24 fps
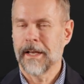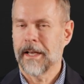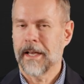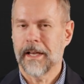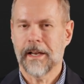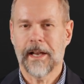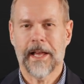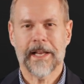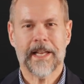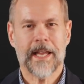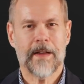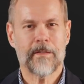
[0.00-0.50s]
And
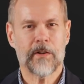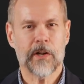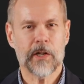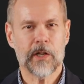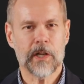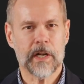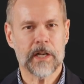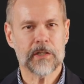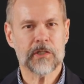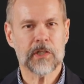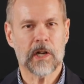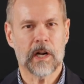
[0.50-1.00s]
like every
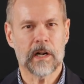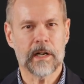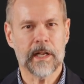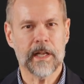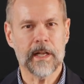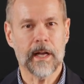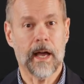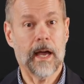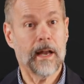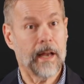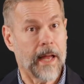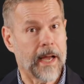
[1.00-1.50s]
good attorney,
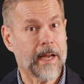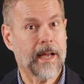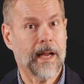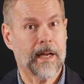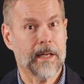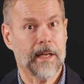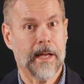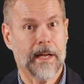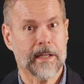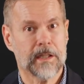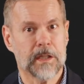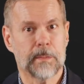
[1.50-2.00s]
like I
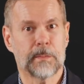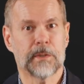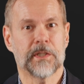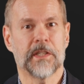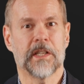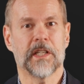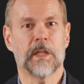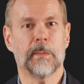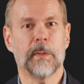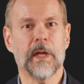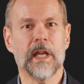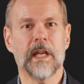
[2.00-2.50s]
like to
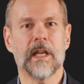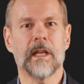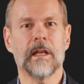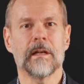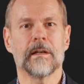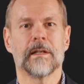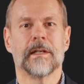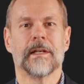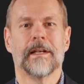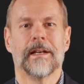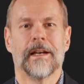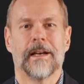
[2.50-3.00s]
pretend to be,
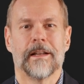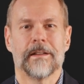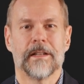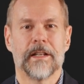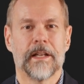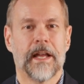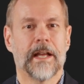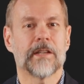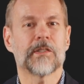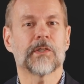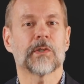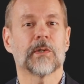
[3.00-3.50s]
the
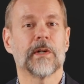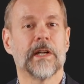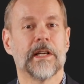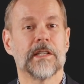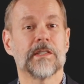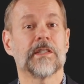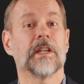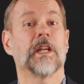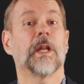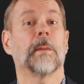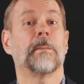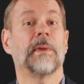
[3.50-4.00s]
answer
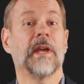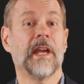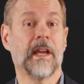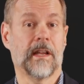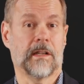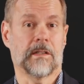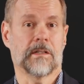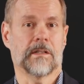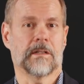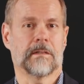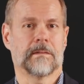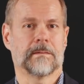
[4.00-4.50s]
is it
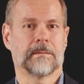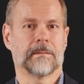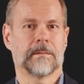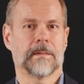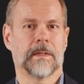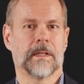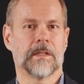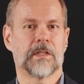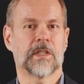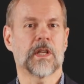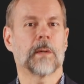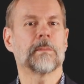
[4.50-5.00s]
depends.
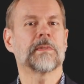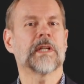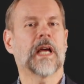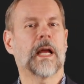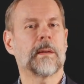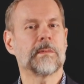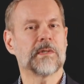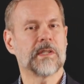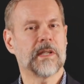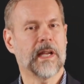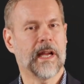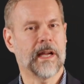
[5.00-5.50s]

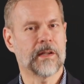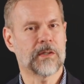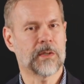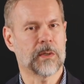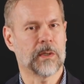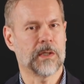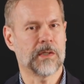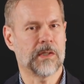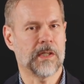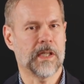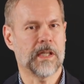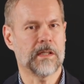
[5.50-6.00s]
Sometimes the
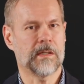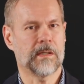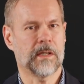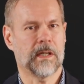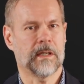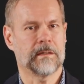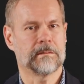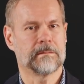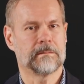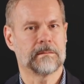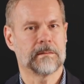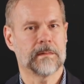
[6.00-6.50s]
answer is
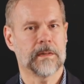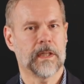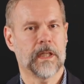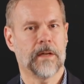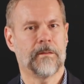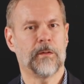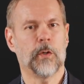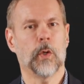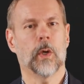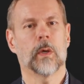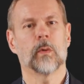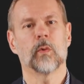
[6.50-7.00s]
easy.
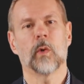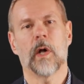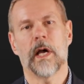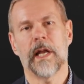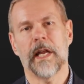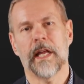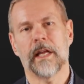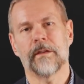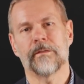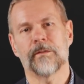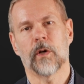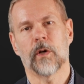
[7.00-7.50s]
If you are
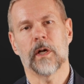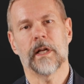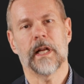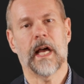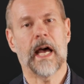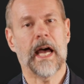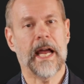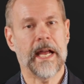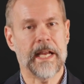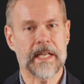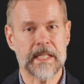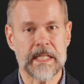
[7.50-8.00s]
running an
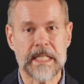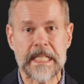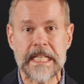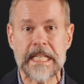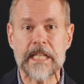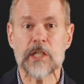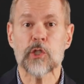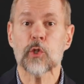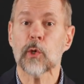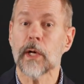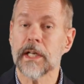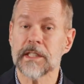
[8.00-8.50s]

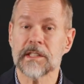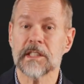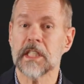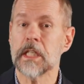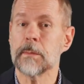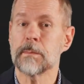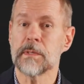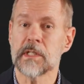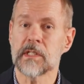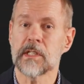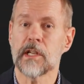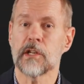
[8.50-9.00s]
ISD trustee
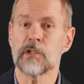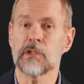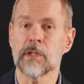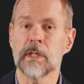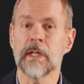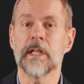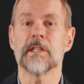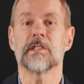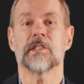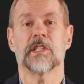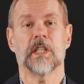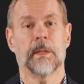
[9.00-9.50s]
position,
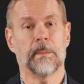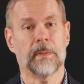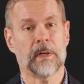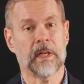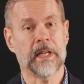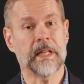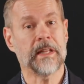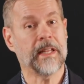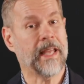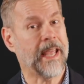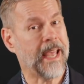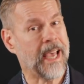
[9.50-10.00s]
it's
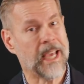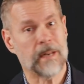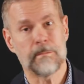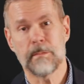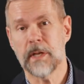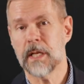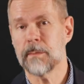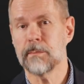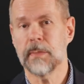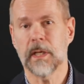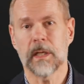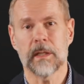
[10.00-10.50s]
typically the
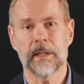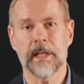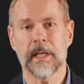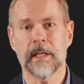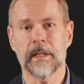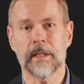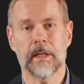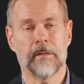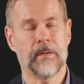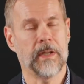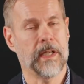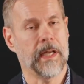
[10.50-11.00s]
admin
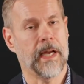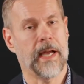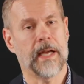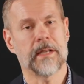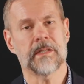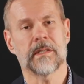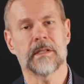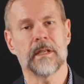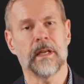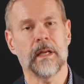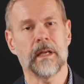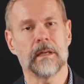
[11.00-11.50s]
building of the
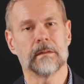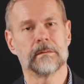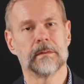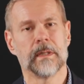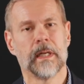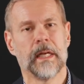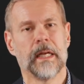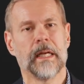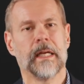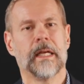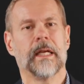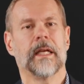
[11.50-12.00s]
ISD.
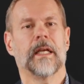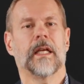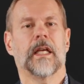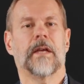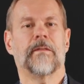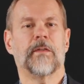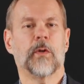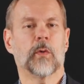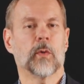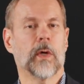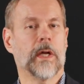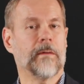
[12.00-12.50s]

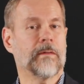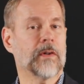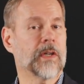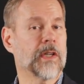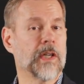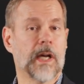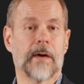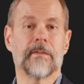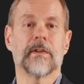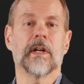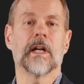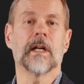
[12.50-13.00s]
If you're running for
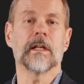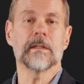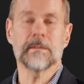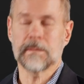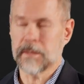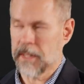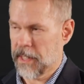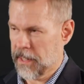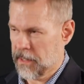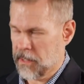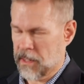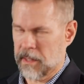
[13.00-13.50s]
governor,
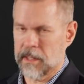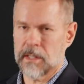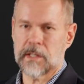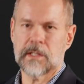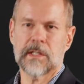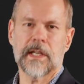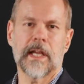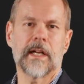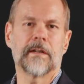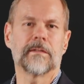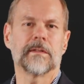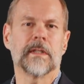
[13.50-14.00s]
then it's
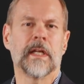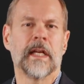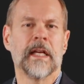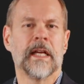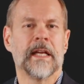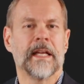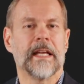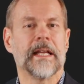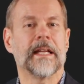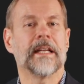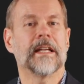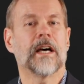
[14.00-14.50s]

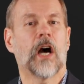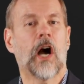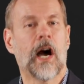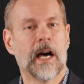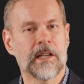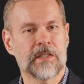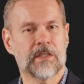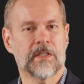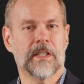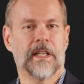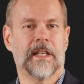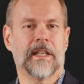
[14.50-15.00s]
in
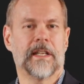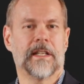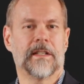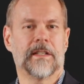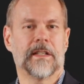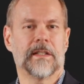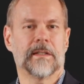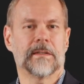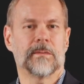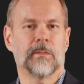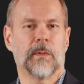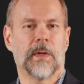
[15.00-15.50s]

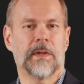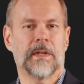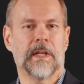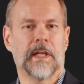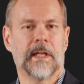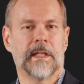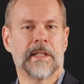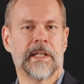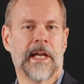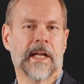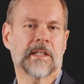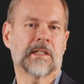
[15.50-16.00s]
Austin with
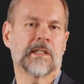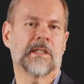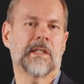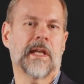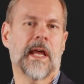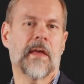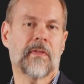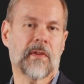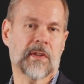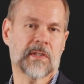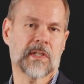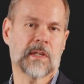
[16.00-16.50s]
the Texas
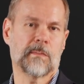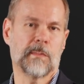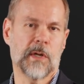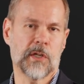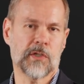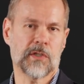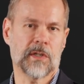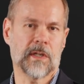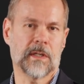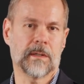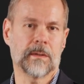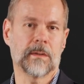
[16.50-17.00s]
Ethics
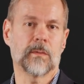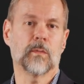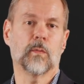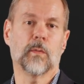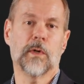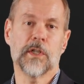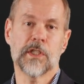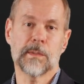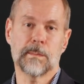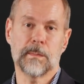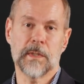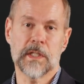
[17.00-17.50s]
Commission,
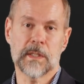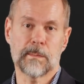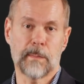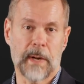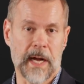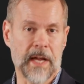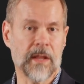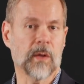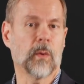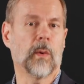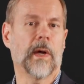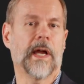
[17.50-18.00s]
which is,
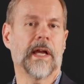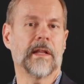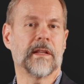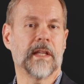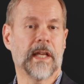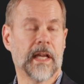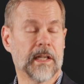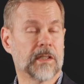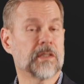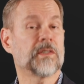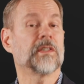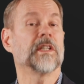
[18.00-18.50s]
by the way, the
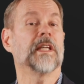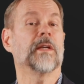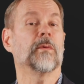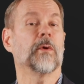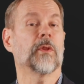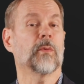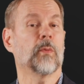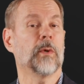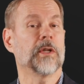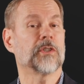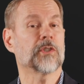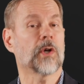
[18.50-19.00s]
entity
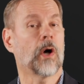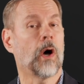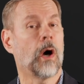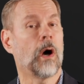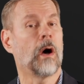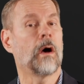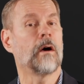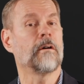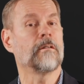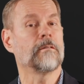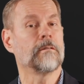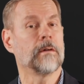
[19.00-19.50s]
with which
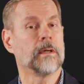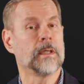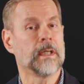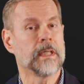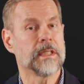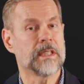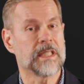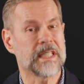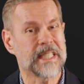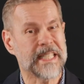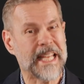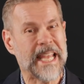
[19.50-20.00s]
all
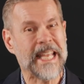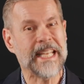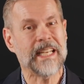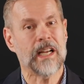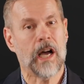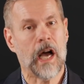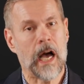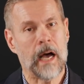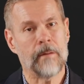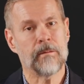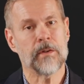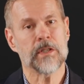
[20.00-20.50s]
state
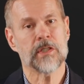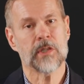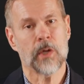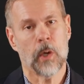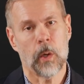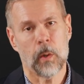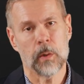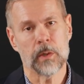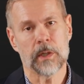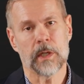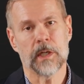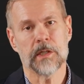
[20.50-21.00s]
office
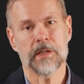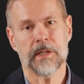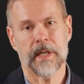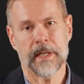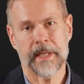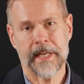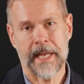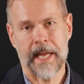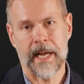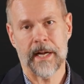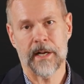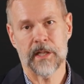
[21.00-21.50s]
holders and
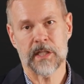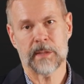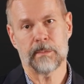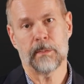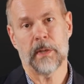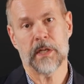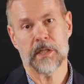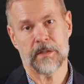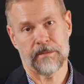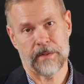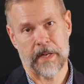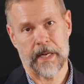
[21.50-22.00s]
candidates
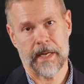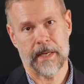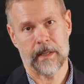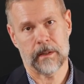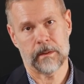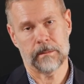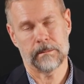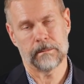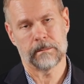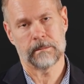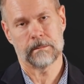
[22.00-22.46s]
must file.